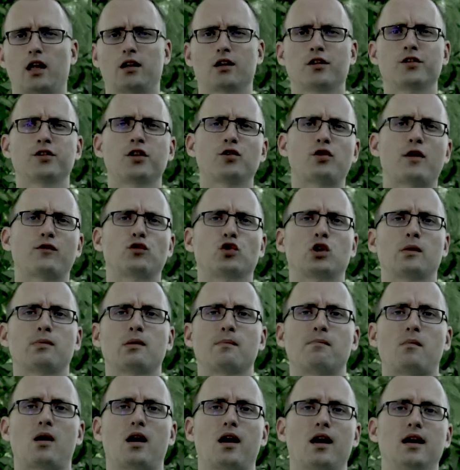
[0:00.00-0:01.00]
Another thing you have to keep
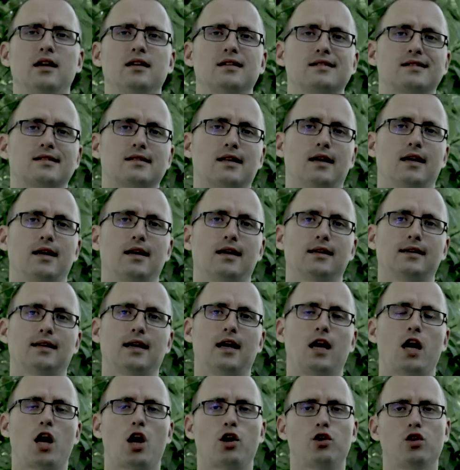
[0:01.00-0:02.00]
in mind is that
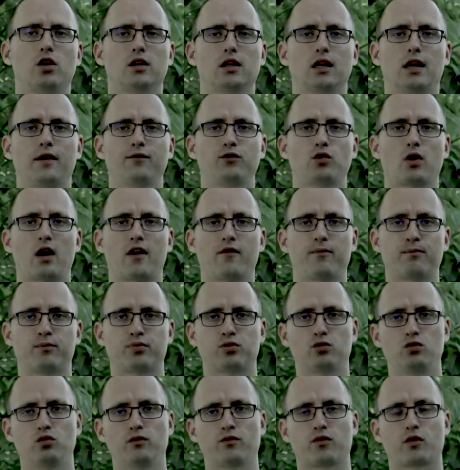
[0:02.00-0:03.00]
you're going to have
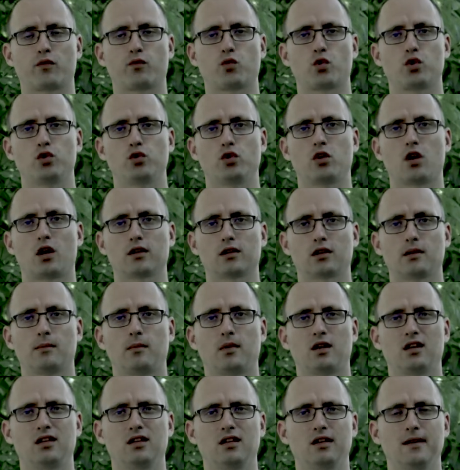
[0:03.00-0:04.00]
proof of where you got the
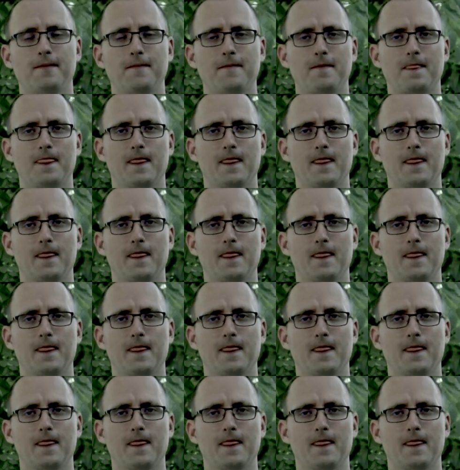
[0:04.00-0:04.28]
money.